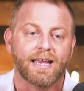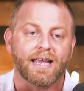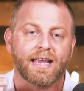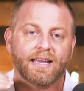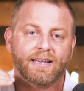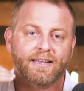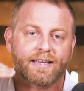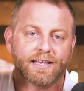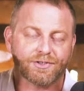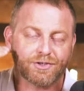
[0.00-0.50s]

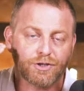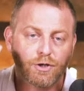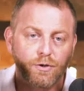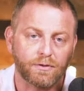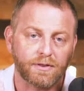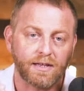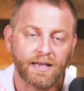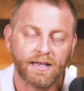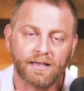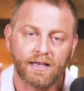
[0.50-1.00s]
It gets you
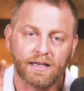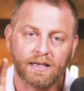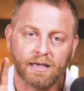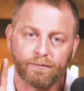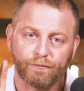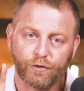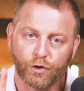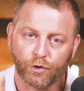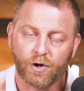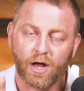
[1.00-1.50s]
thinking
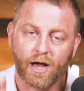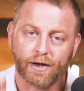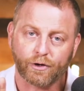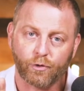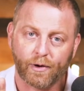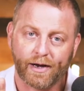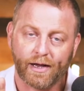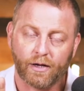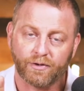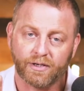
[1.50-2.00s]
if you're not
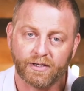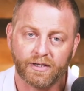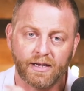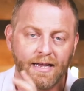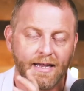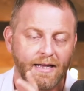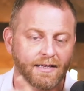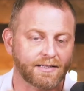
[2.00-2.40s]
grounded,